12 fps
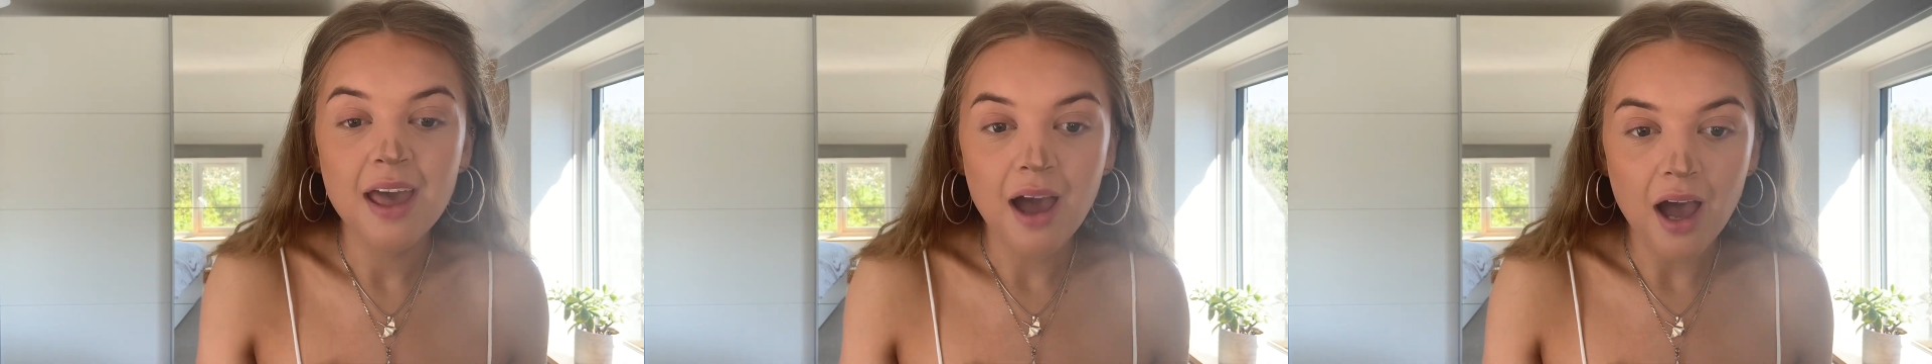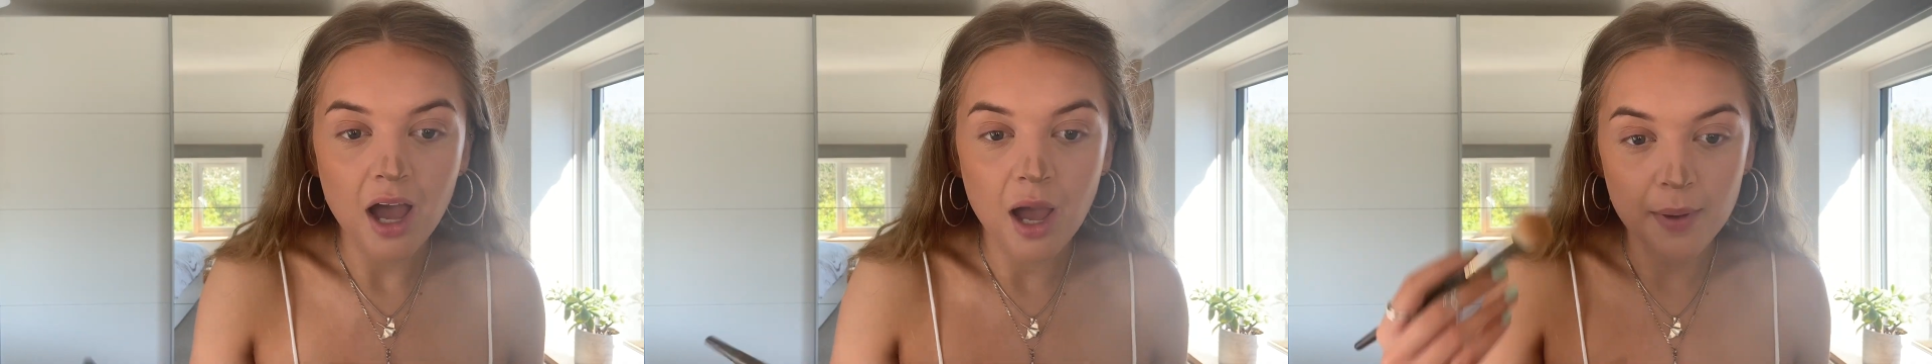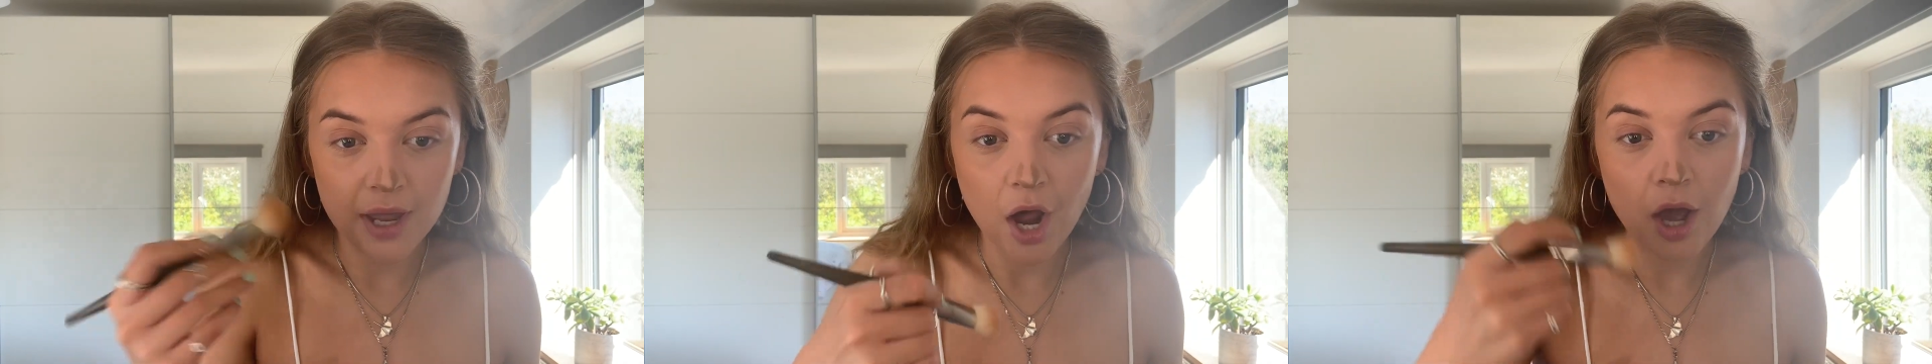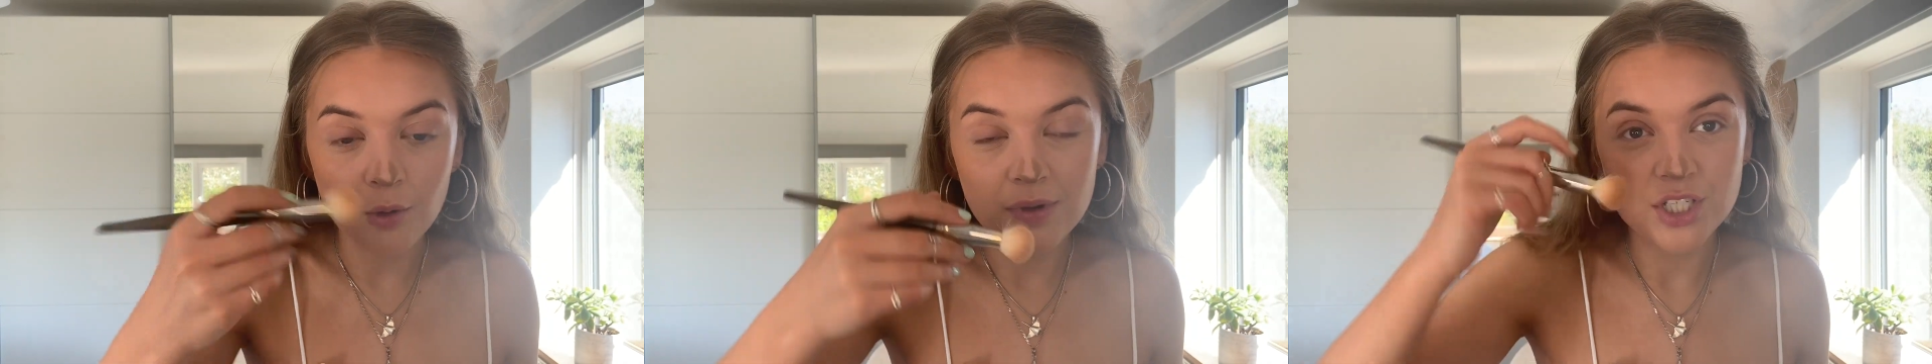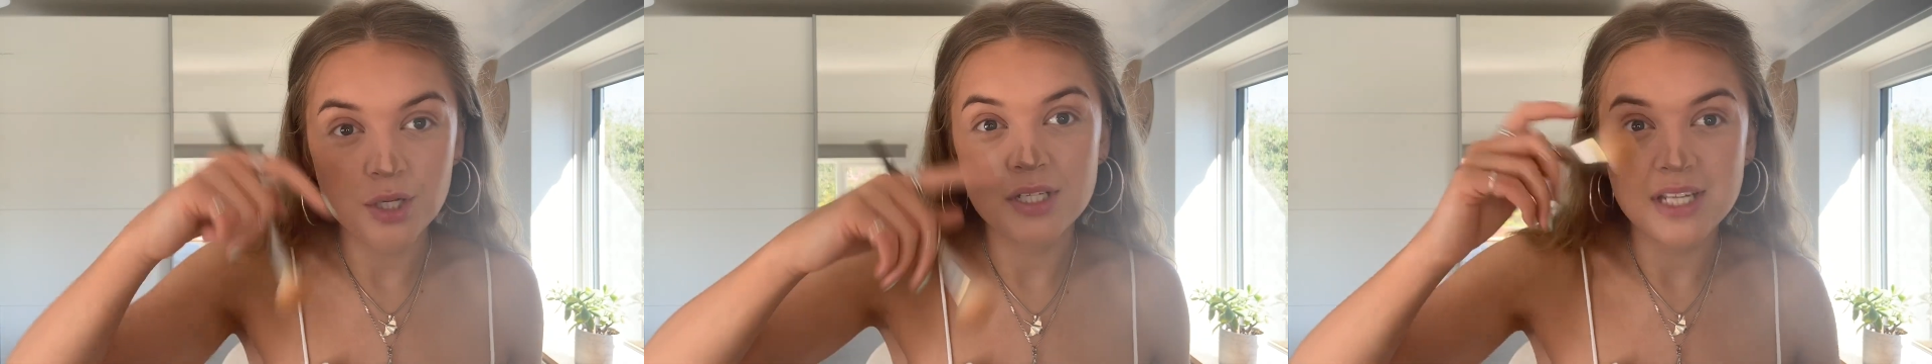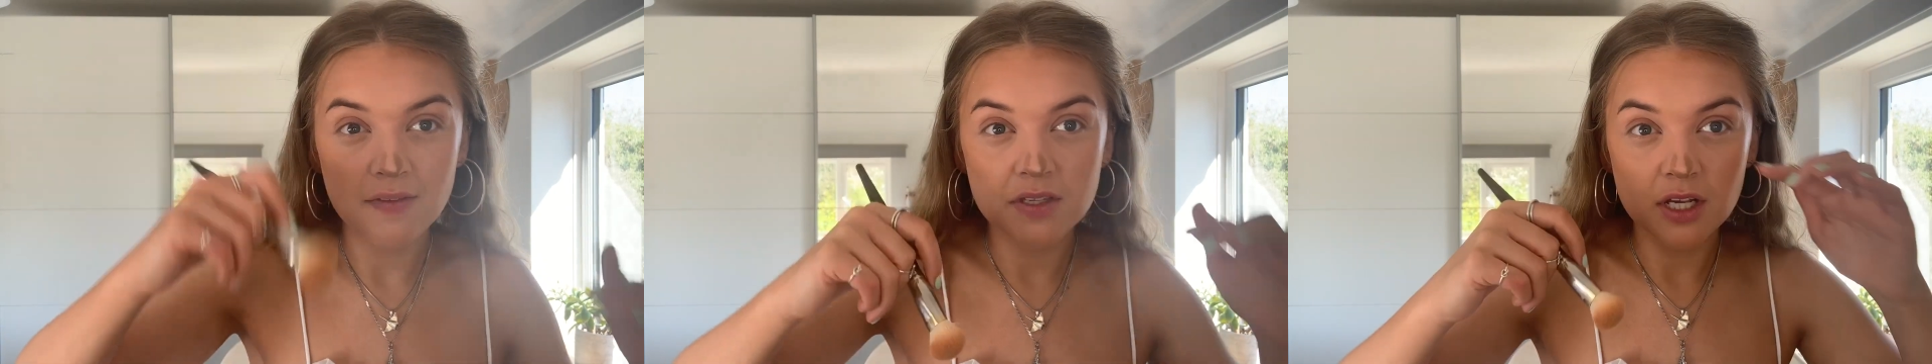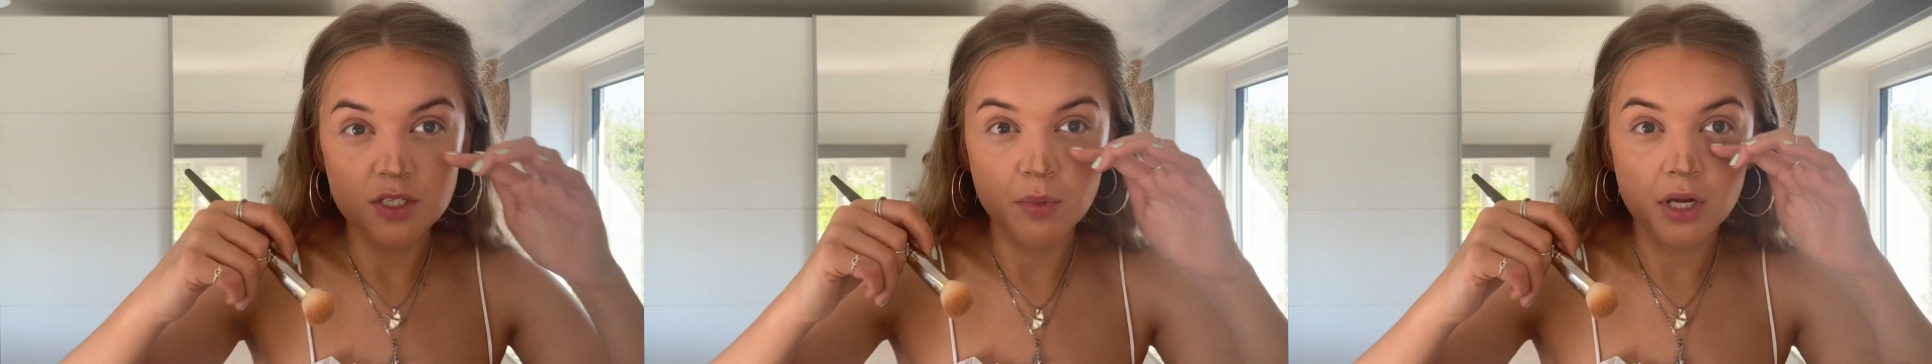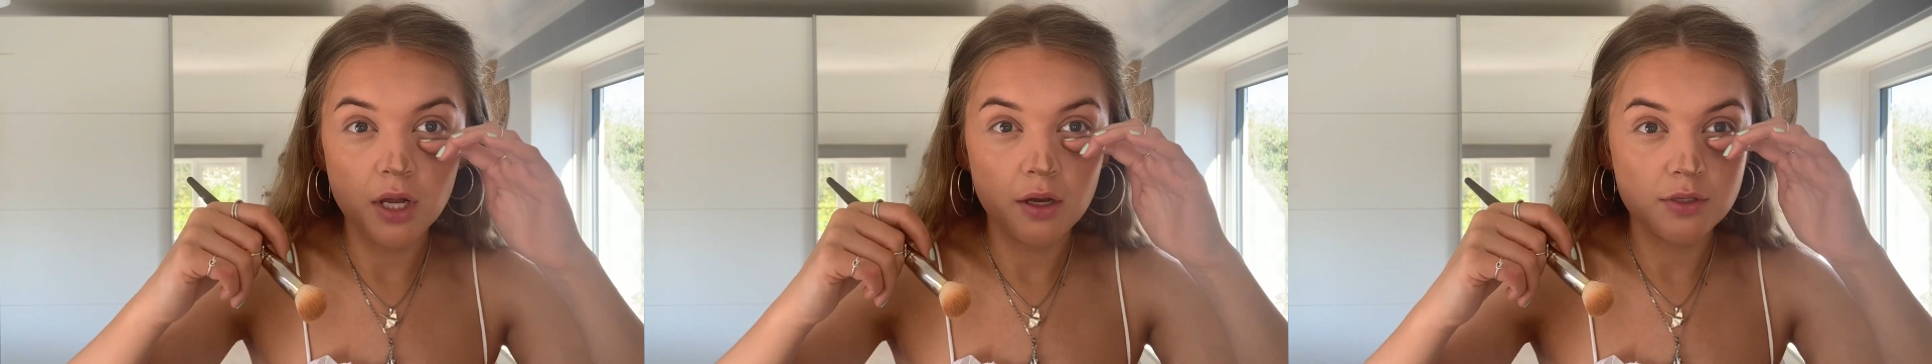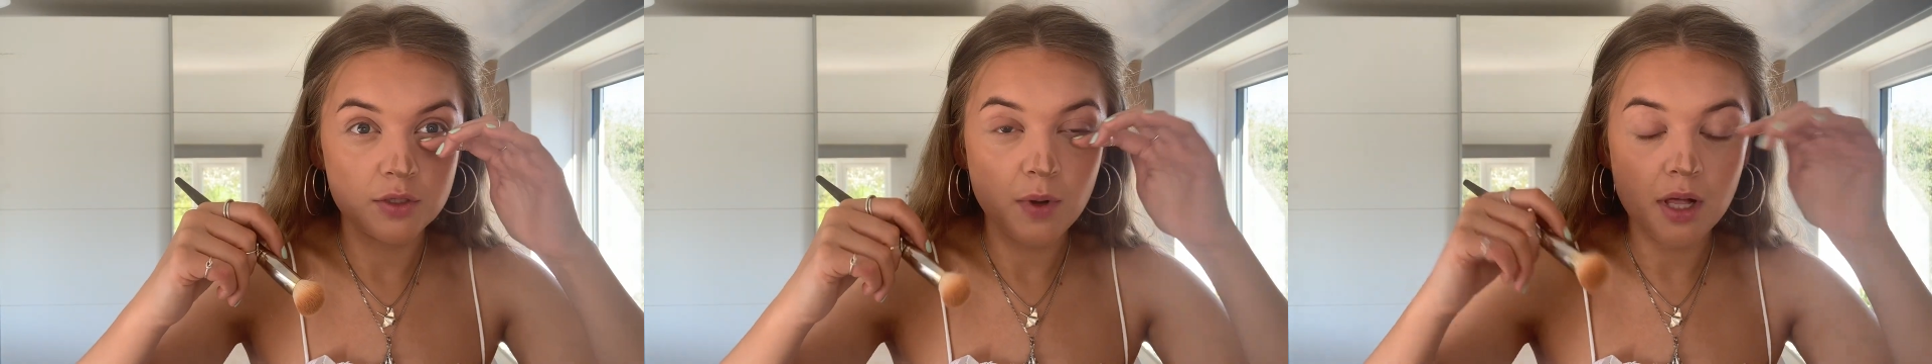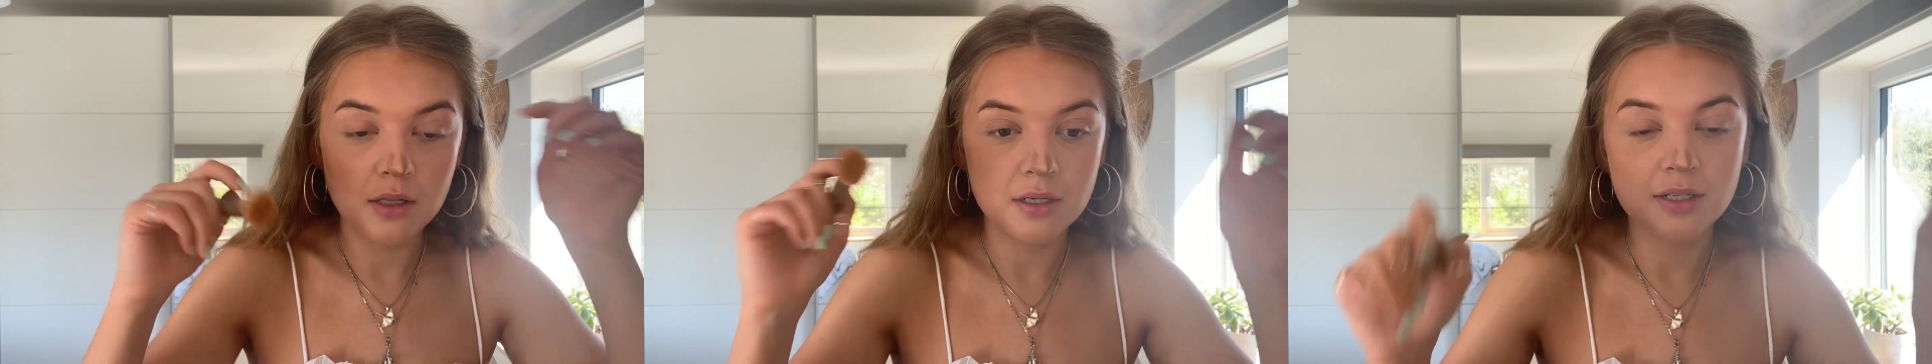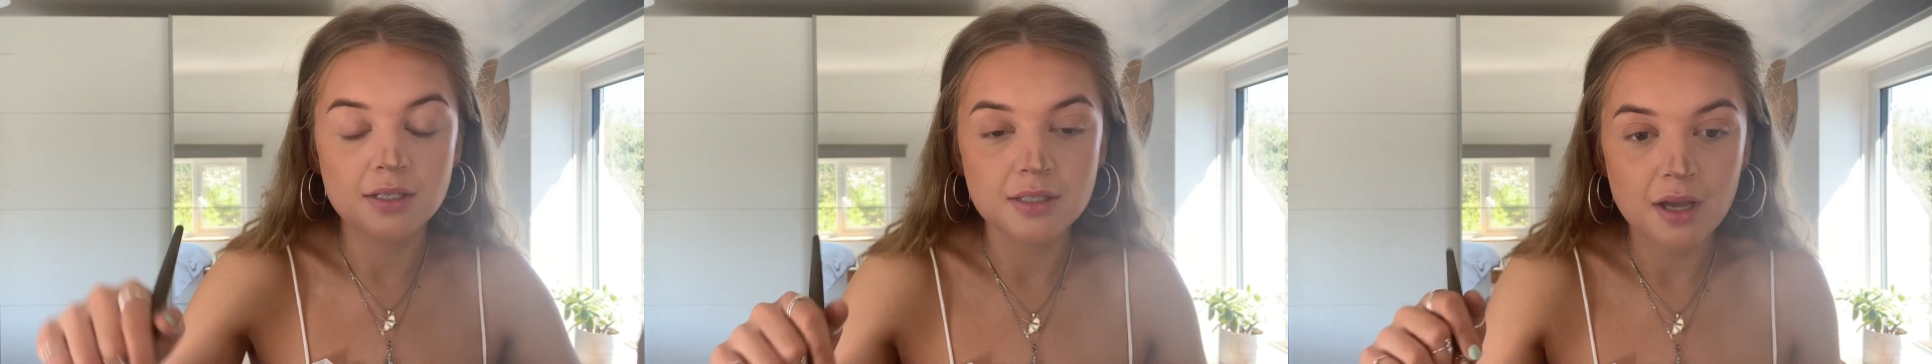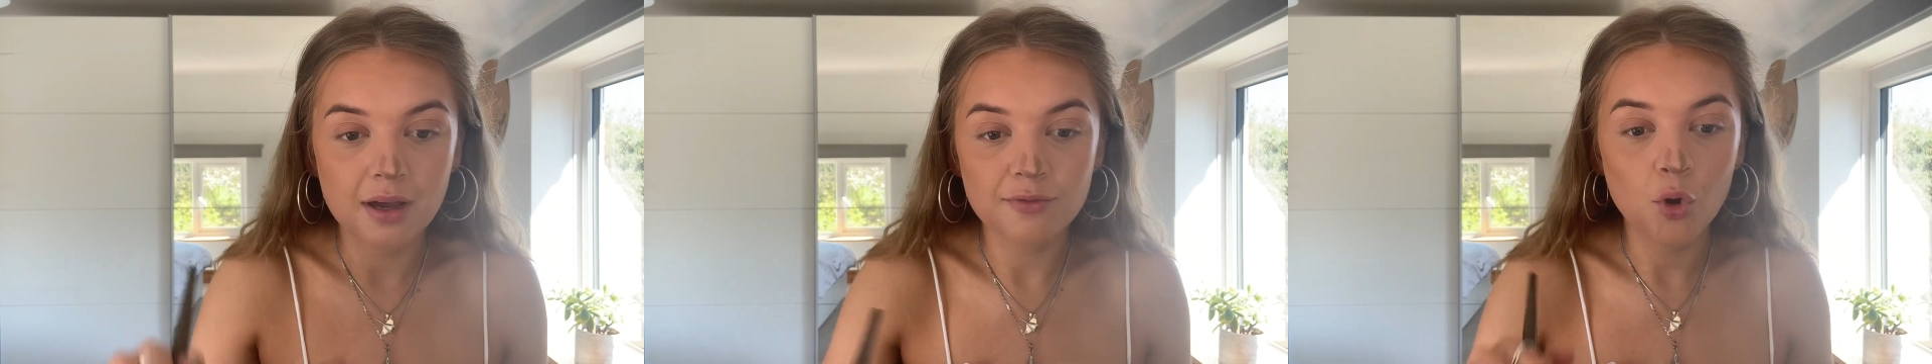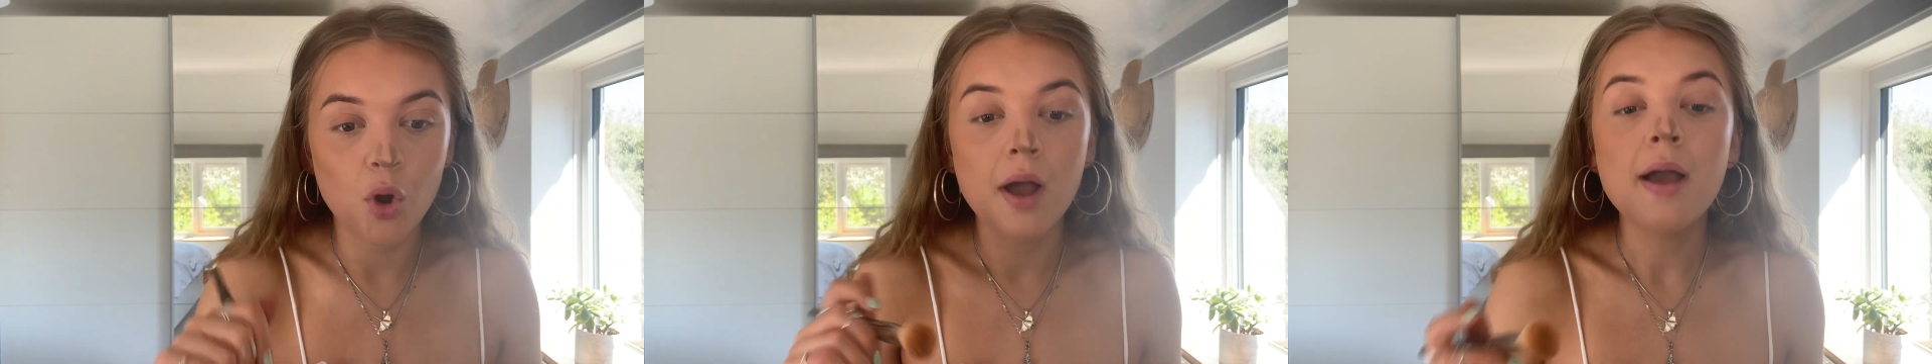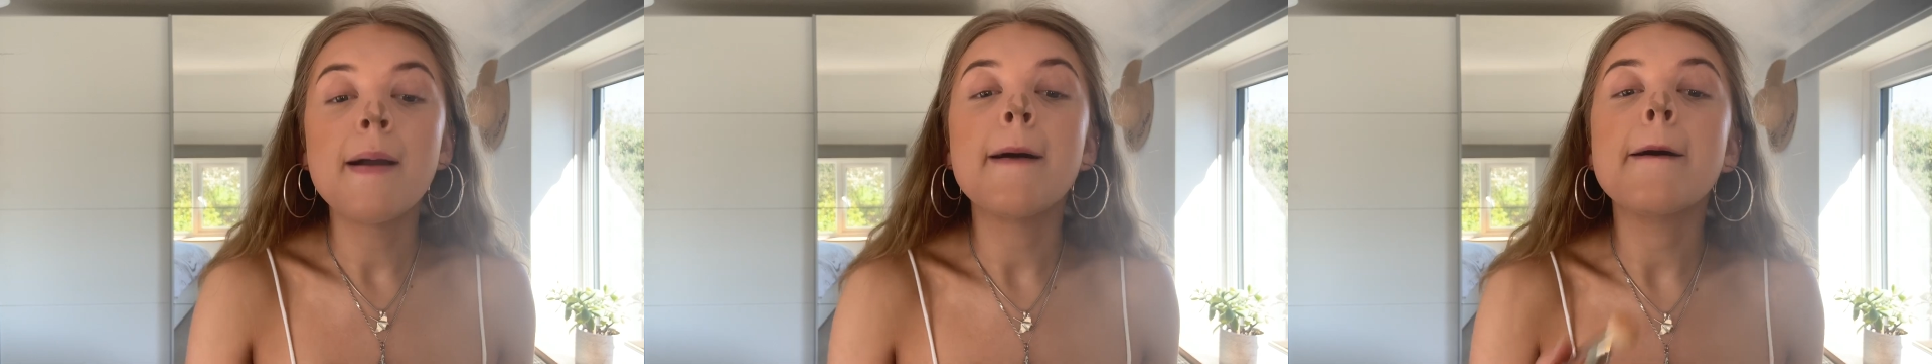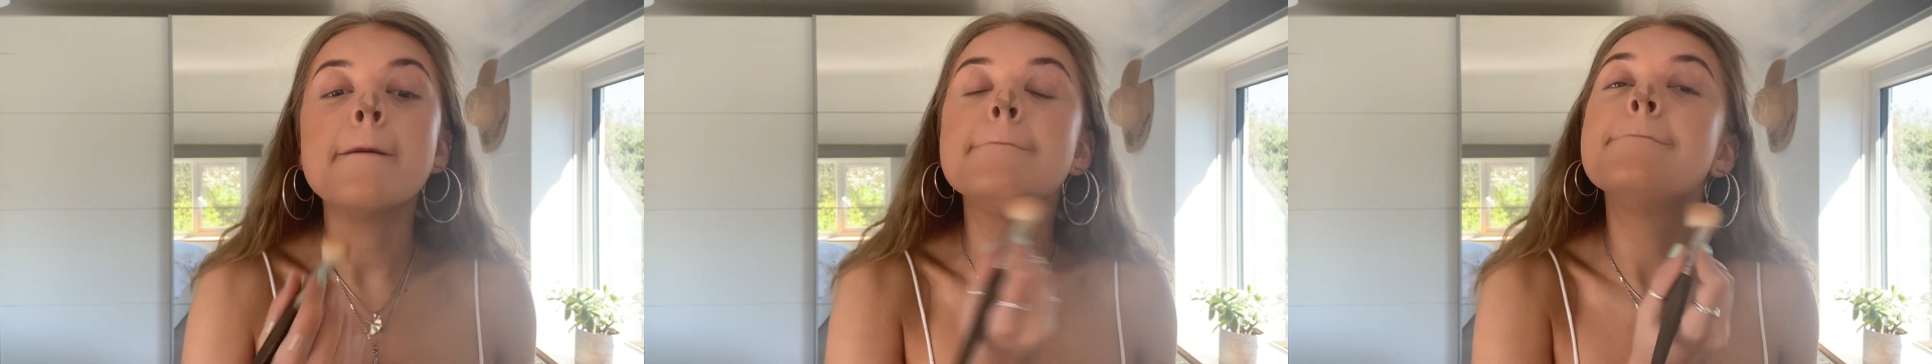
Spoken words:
And I always do it down the sides of my nose as well, because I've got a